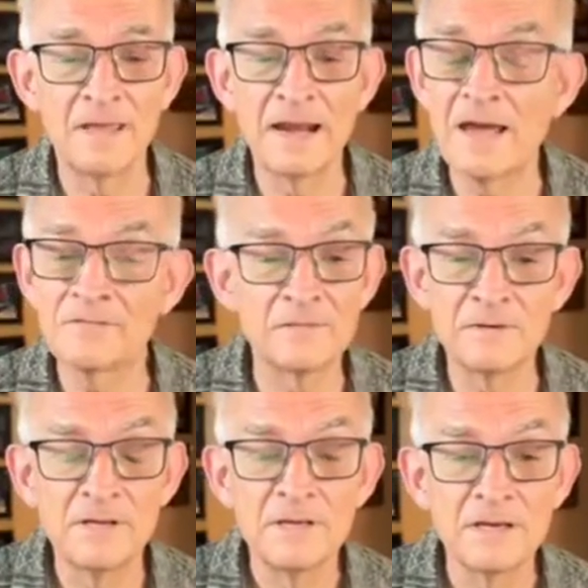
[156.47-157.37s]
have
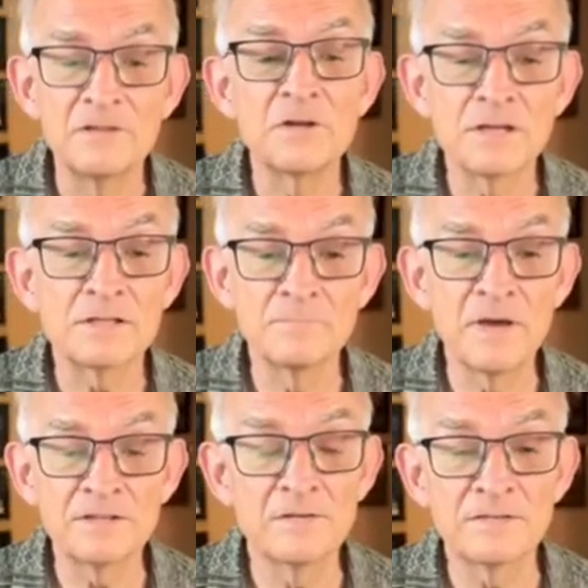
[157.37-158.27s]
to adjust a
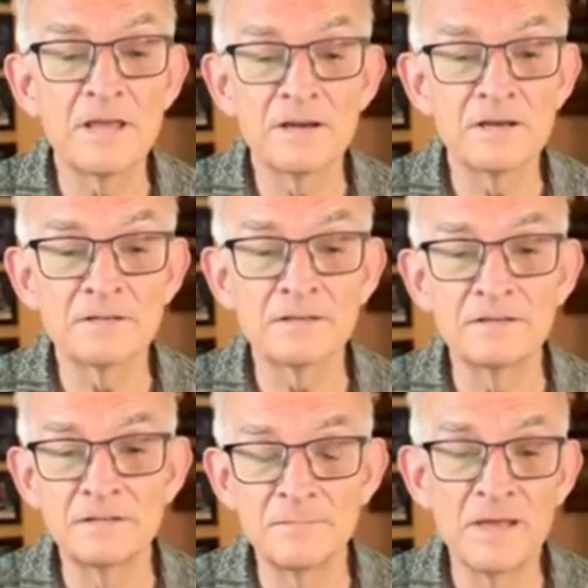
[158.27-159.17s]
bunch of settings
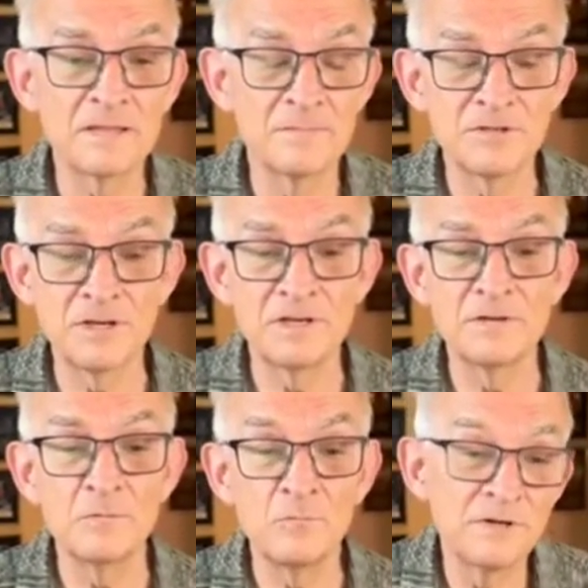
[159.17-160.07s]
to make the machine
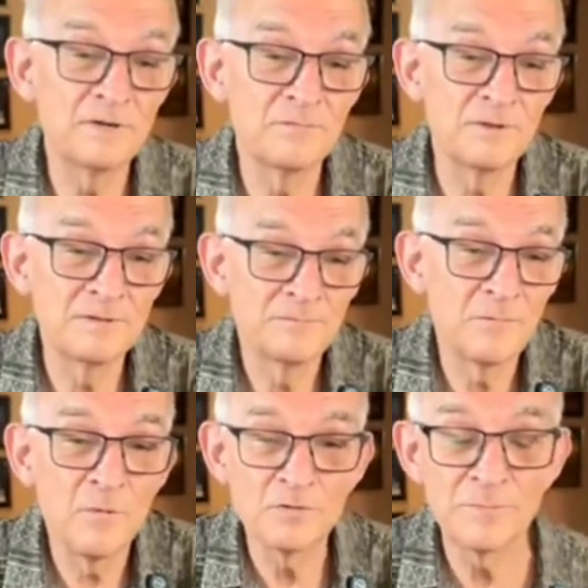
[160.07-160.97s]
do what
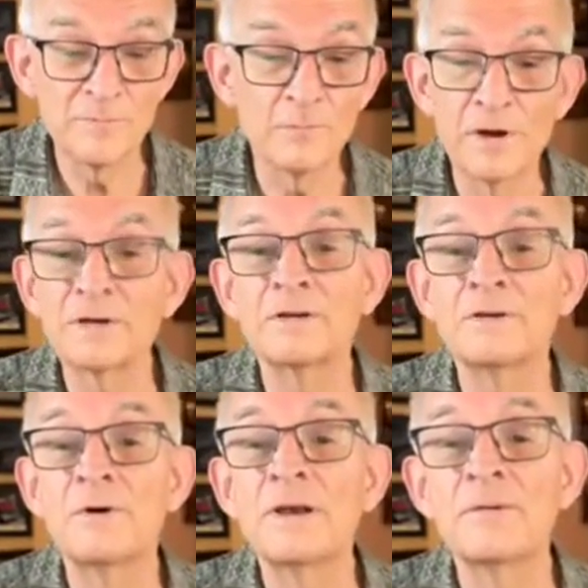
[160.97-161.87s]
most people wanted to
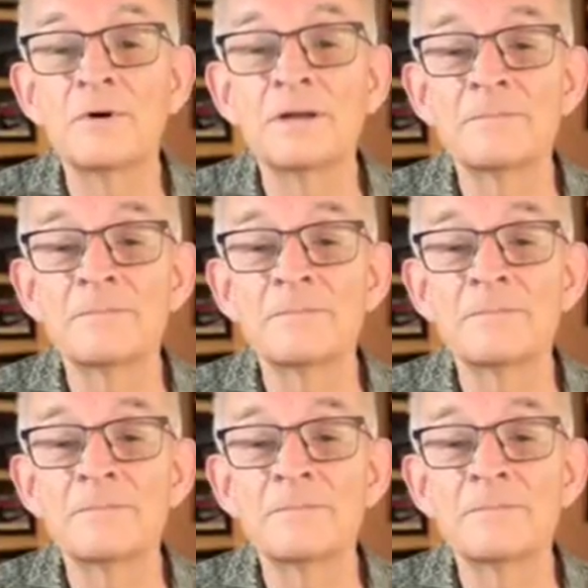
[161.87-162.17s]
do anyway.